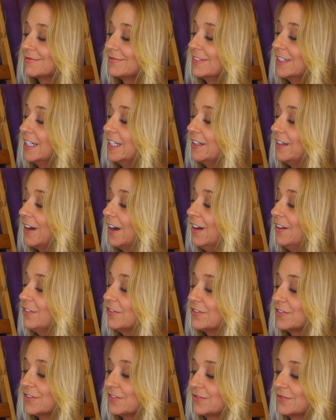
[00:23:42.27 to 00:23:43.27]
right
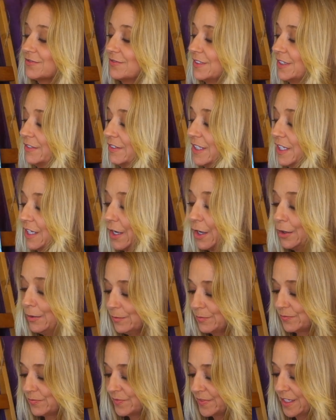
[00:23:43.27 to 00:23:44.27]
off. There we go.